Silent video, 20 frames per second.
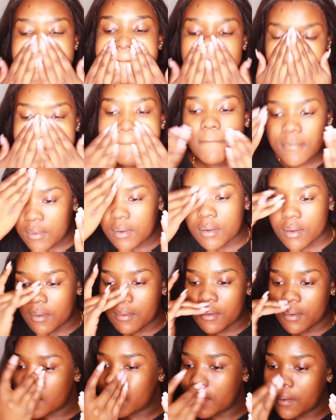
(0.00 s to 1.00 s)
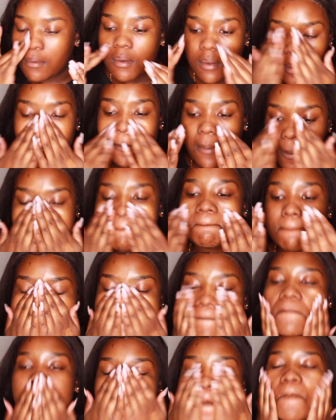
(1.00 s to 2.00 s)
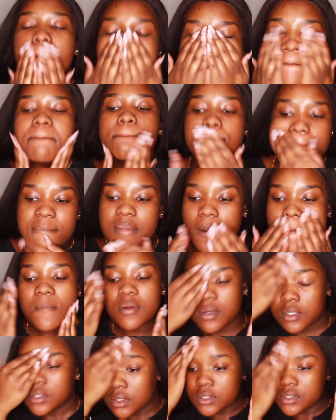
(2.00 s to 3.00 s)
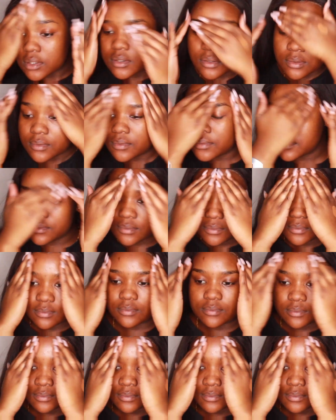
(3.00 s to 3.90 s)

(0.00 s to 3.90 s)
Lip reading: 20 minutes to do a full face. But now I'm just going in